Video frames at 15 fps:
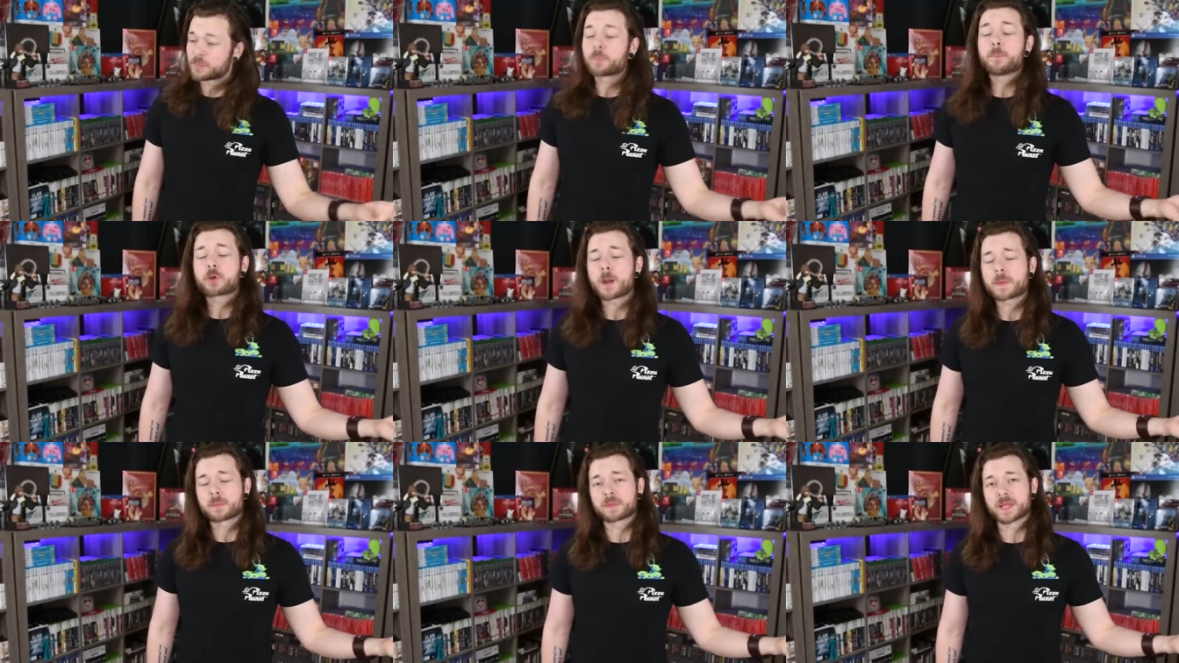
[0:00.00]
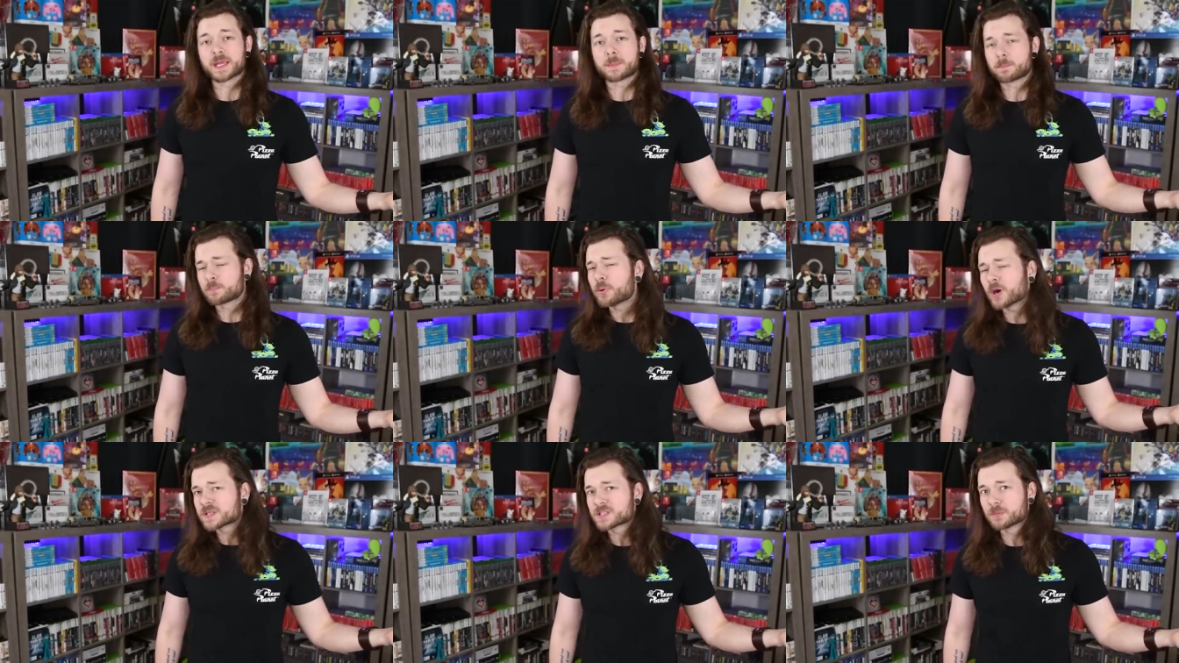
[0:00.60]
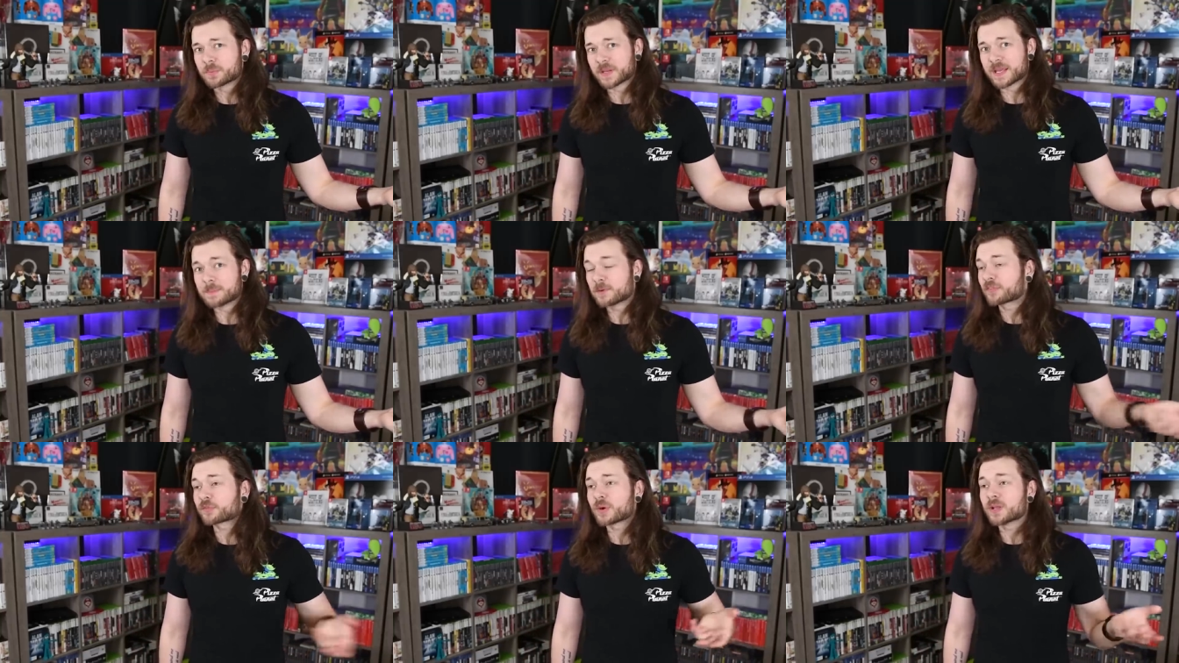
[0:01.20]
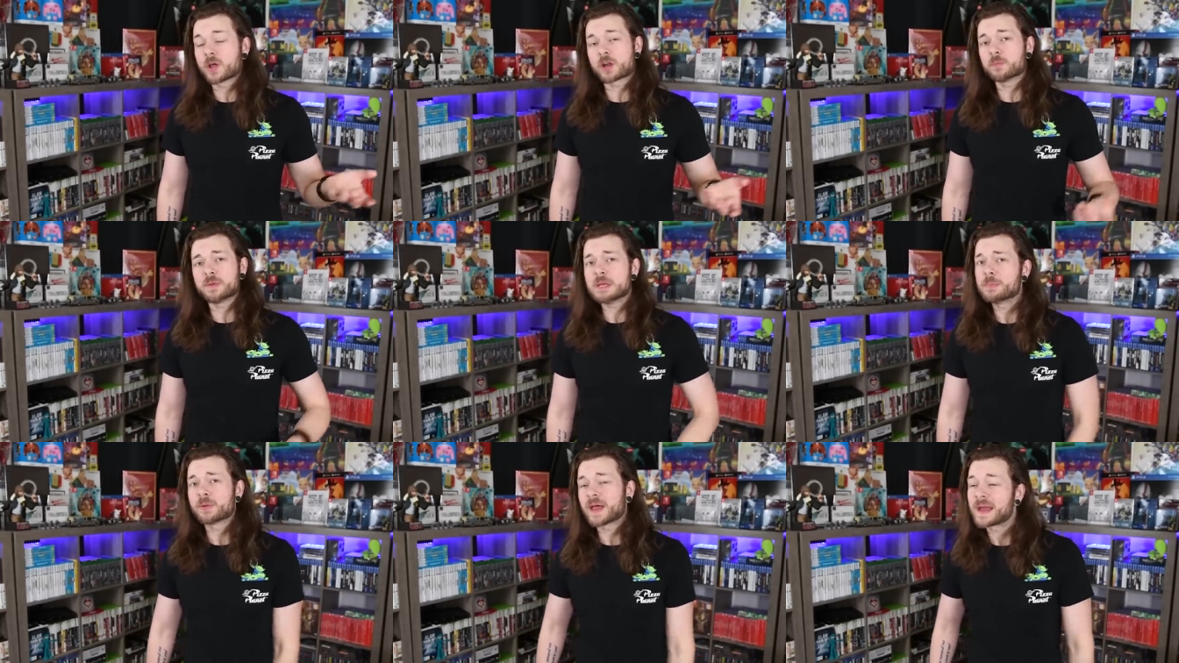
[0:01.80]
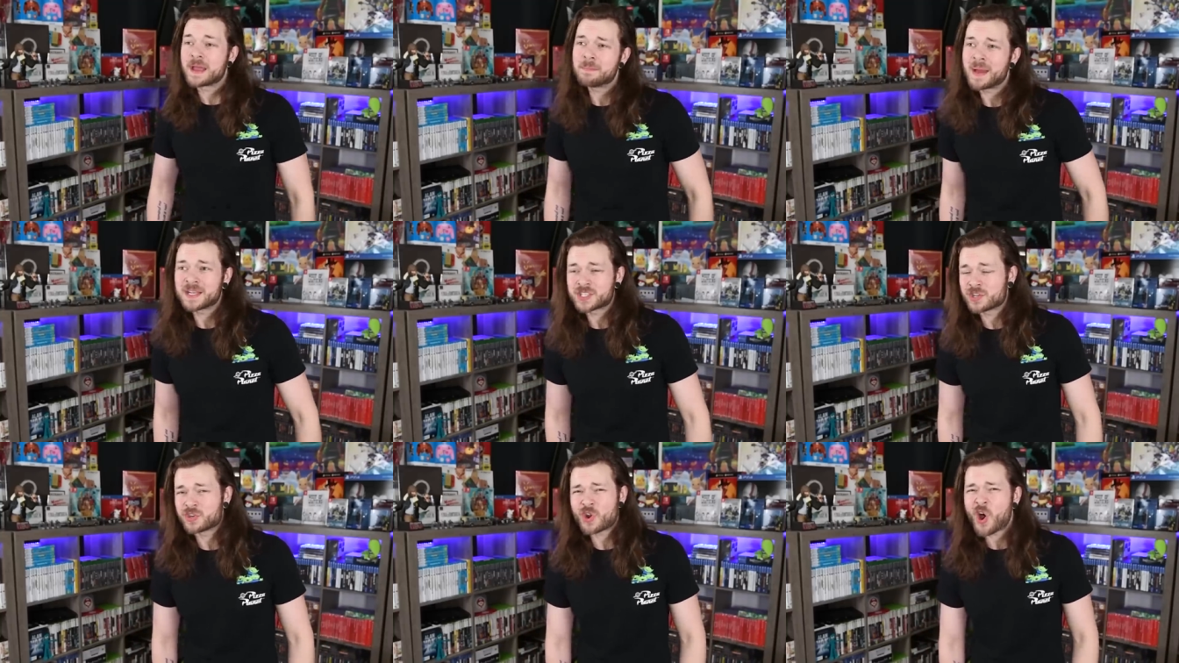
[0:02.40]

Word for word: probably, possibly, but for a lot of people, I imagine